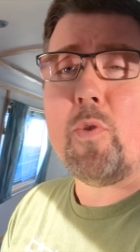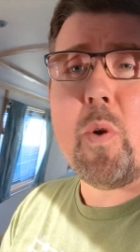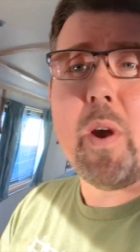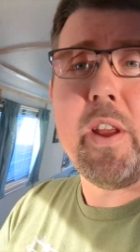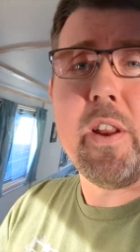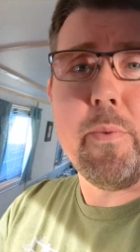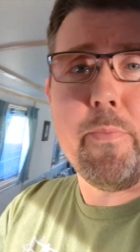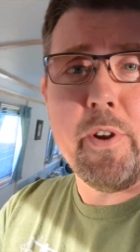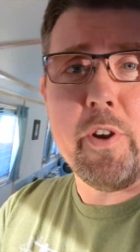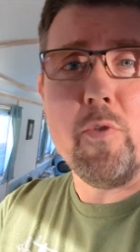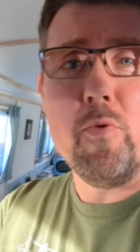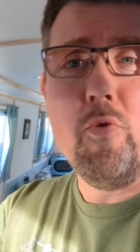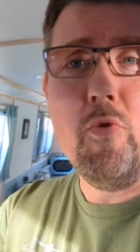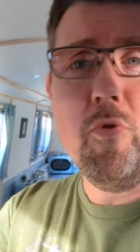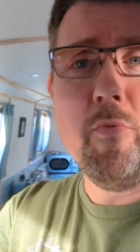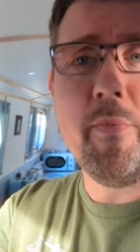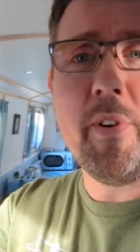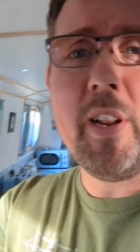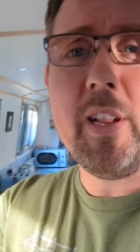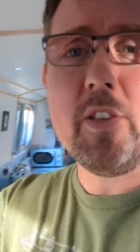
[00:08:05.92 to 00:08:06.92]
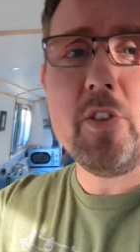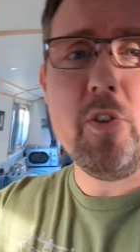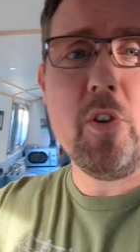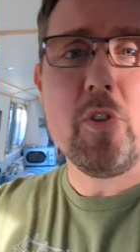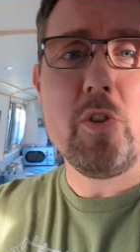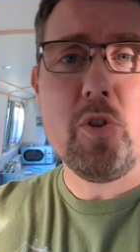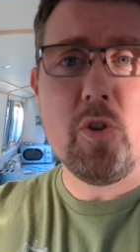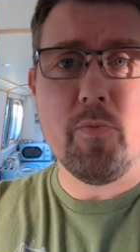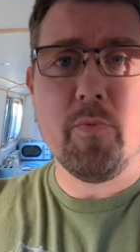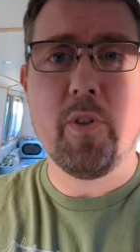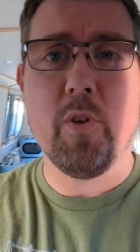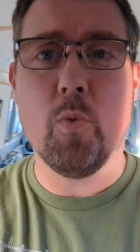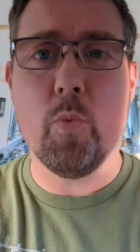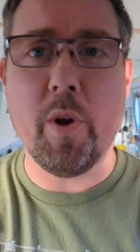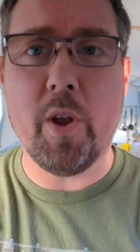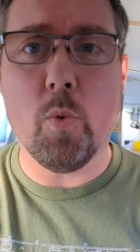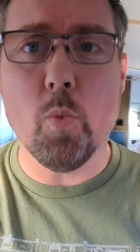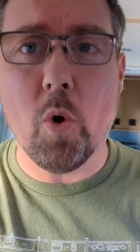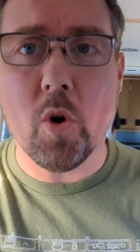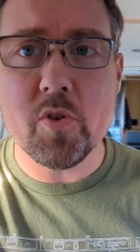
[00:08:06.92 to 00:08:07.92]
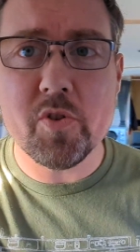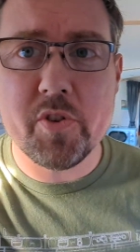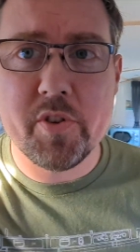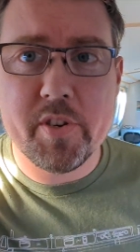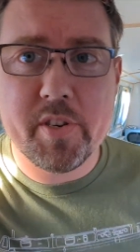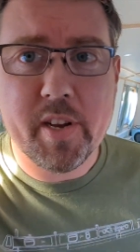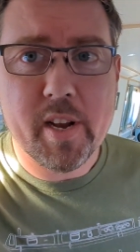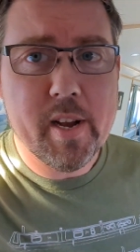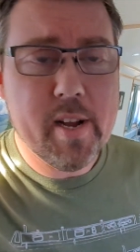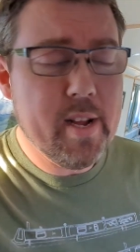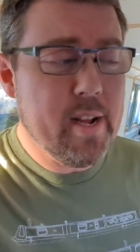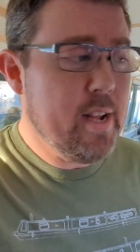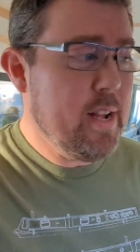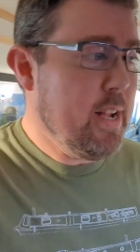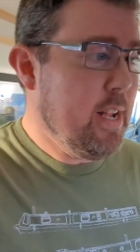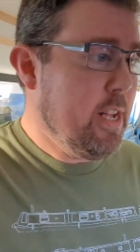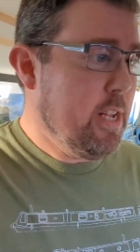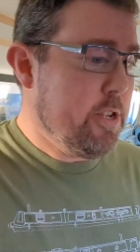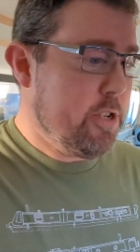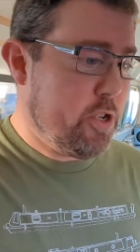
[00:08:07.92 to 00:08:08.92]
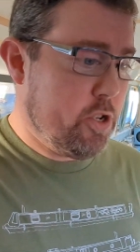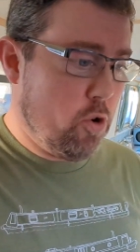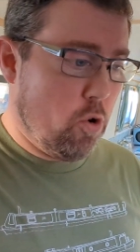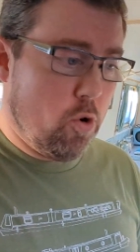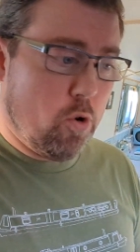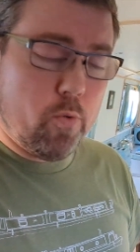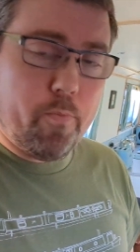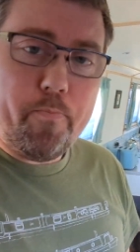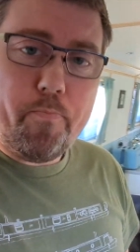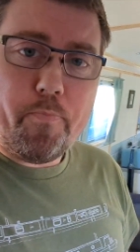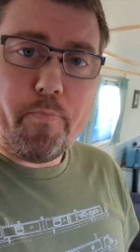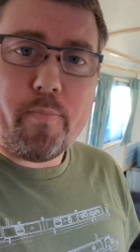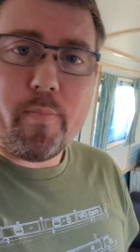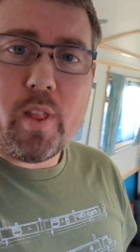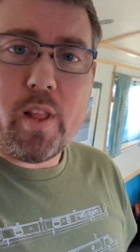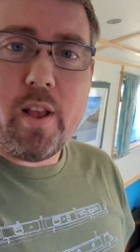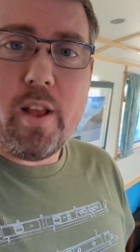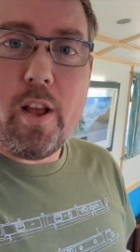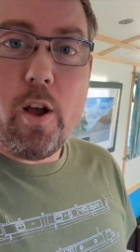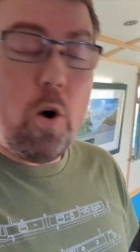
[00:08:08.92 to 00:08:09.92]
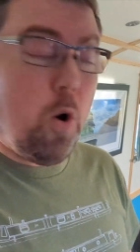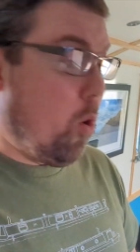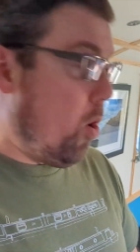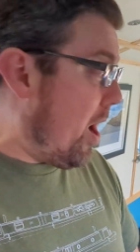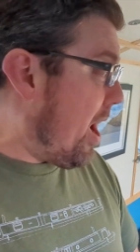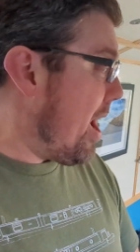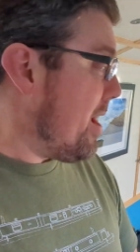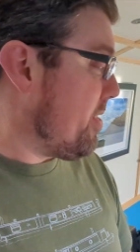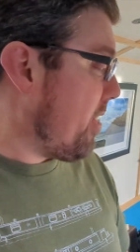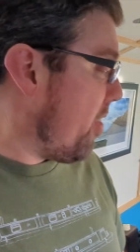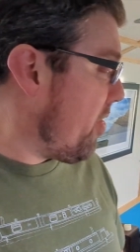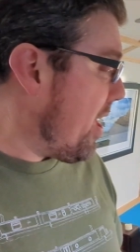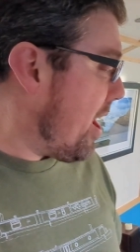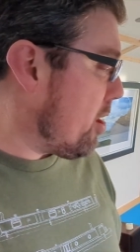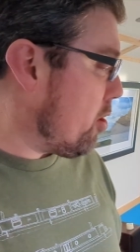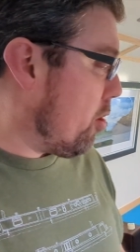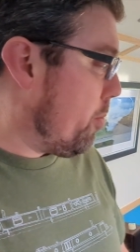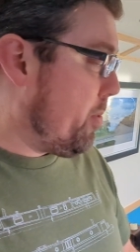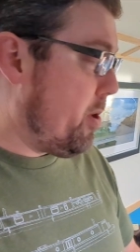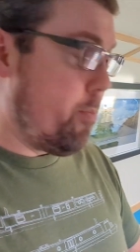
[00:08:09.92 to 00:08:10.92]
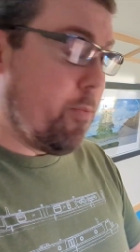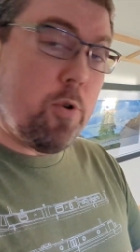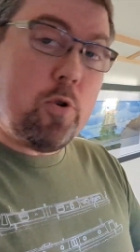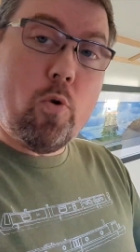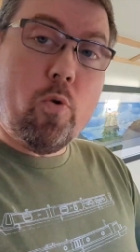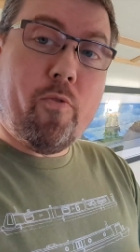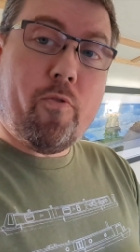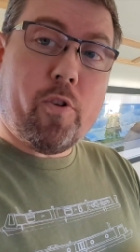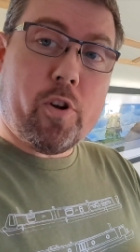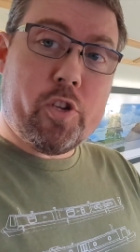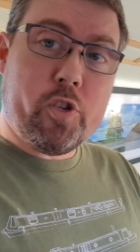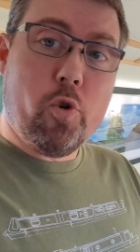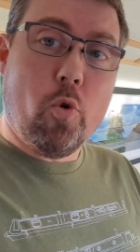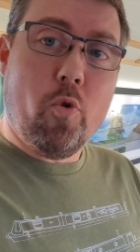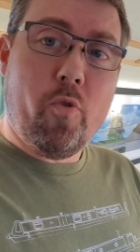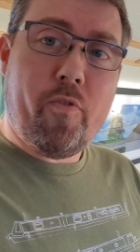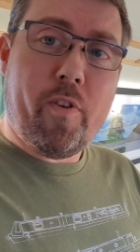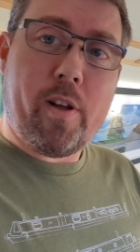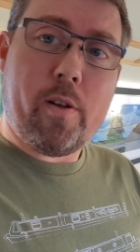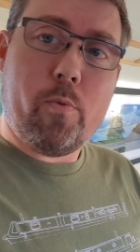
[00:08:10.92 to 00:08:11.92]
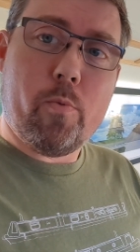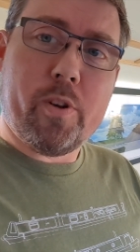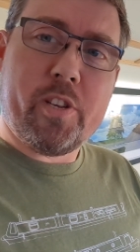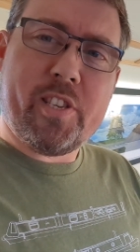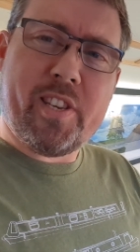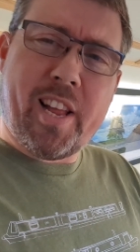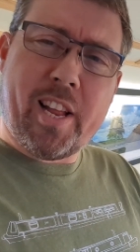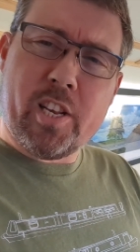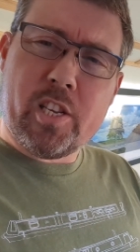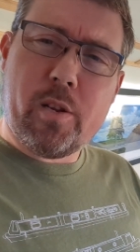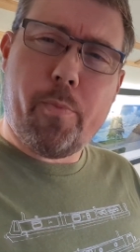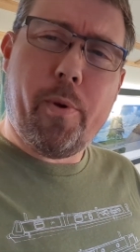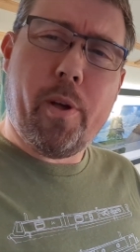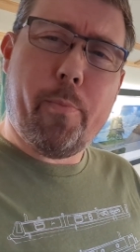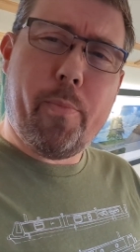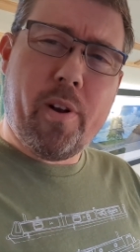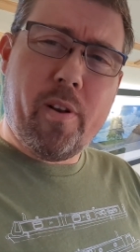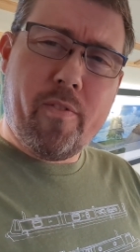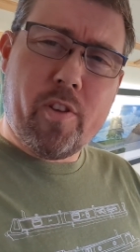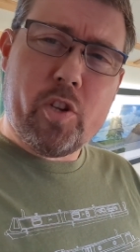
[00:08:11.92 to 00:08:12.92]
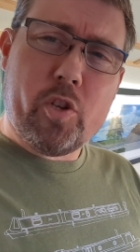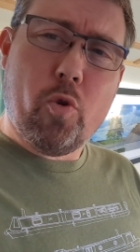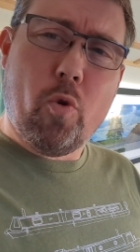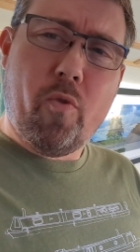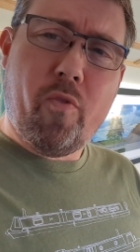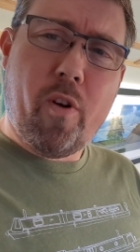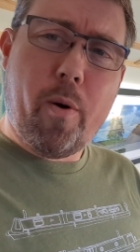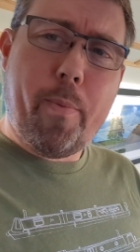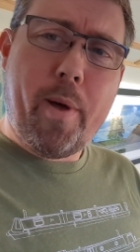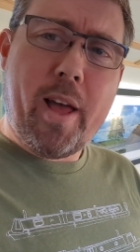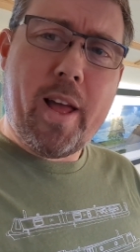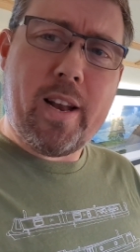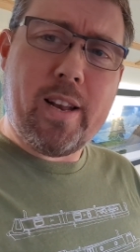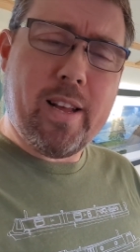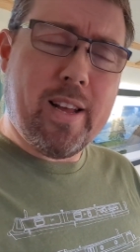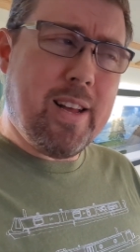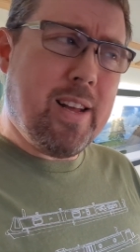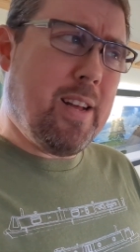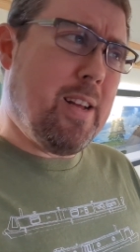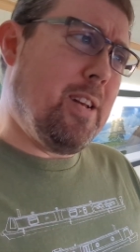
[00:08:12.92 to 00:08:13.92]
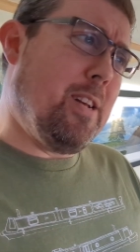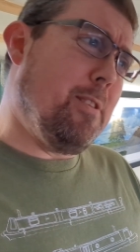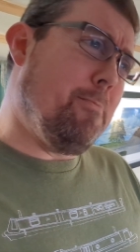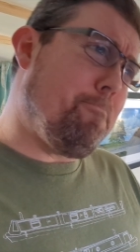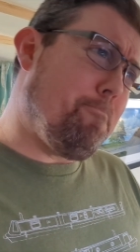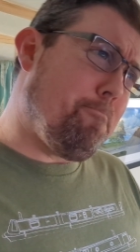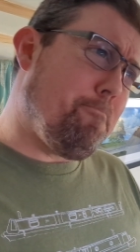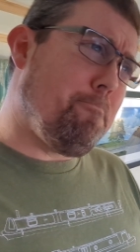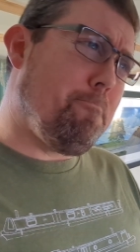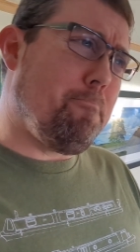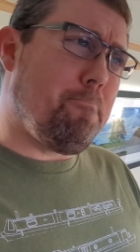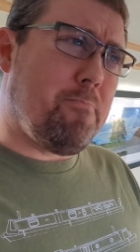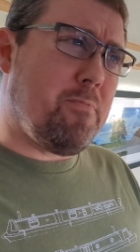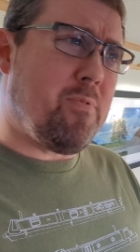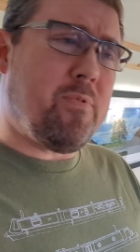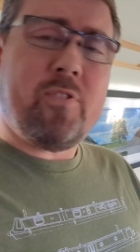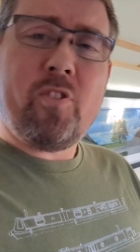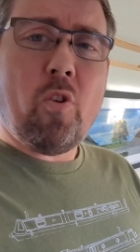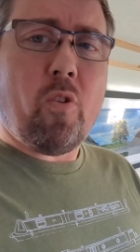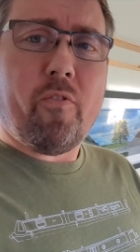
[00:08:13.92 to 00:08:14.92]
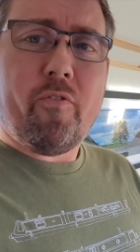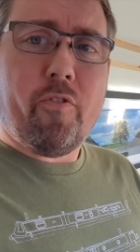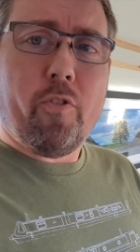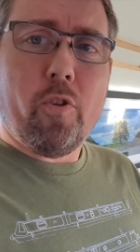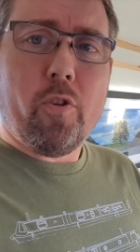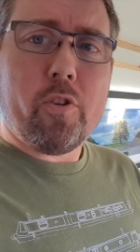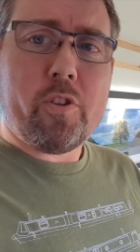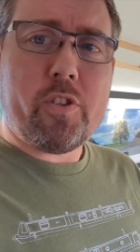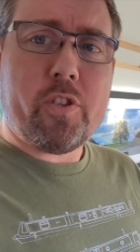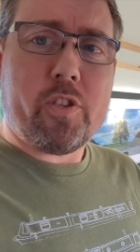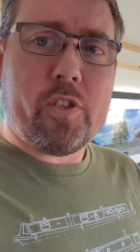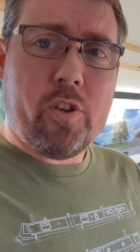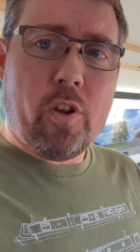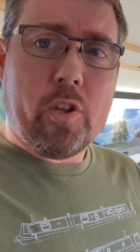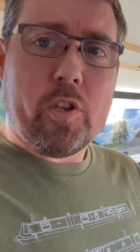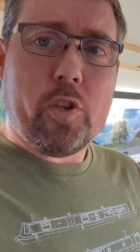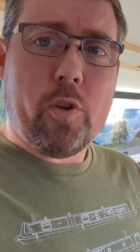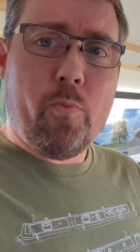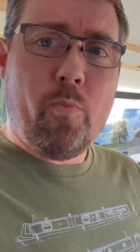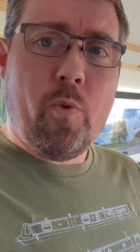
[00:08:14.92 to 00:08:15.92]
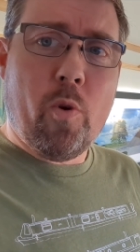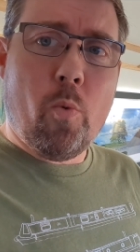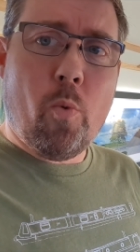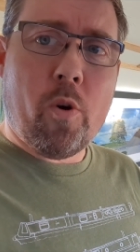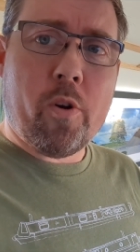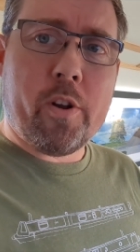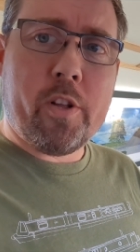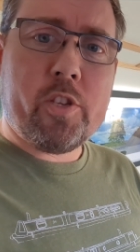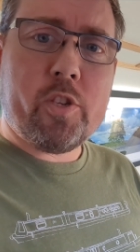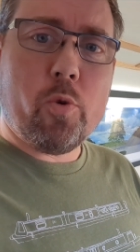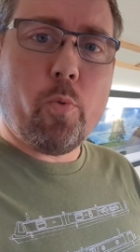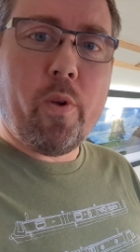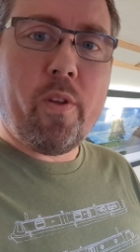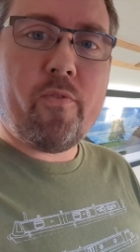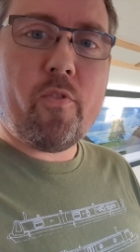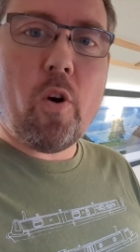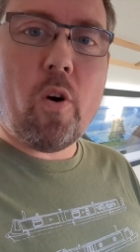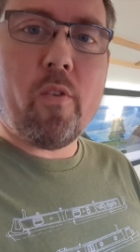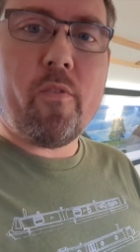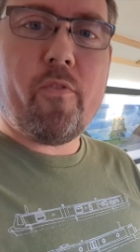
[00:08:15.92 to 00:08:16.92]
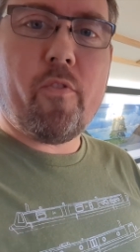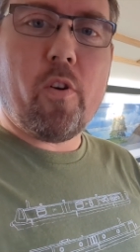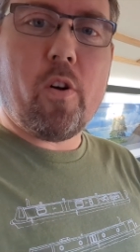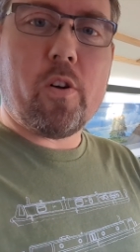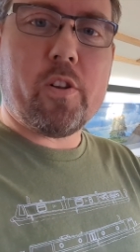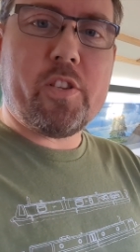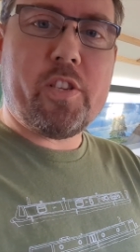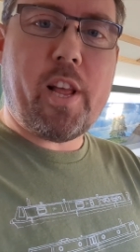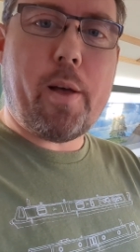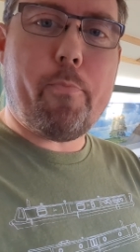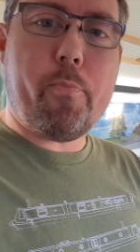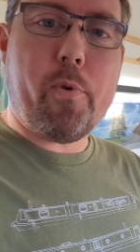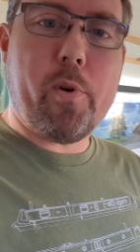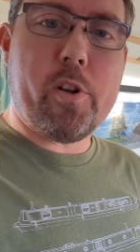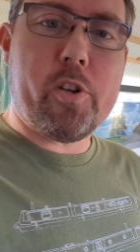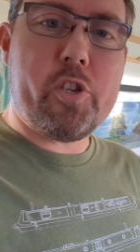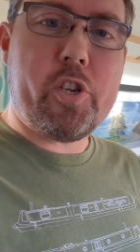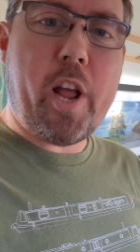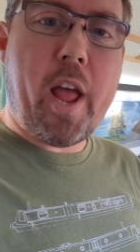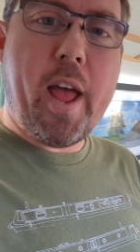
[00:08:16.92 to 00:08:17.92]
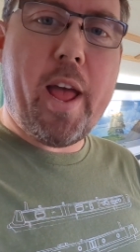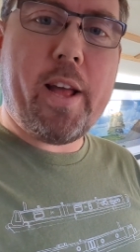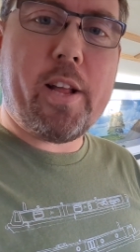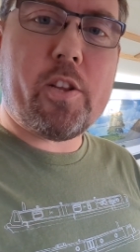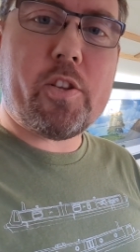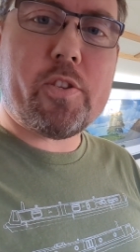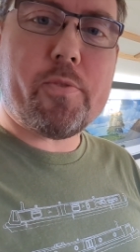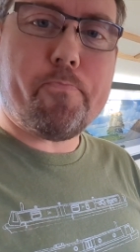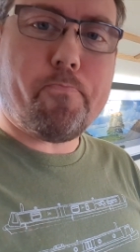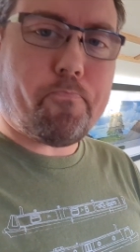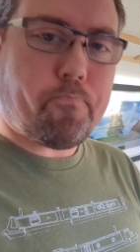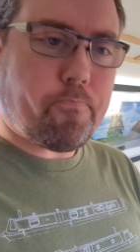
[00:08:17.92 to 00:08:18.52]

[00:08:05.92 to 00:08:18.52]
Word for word: quite a bit of room, and that's not something we wanted. So. Either that, or people go for a sofa, which tends to be a bit of a sofa bed. Not for us, it's not something we wanted, so we've gone for our separate chairs.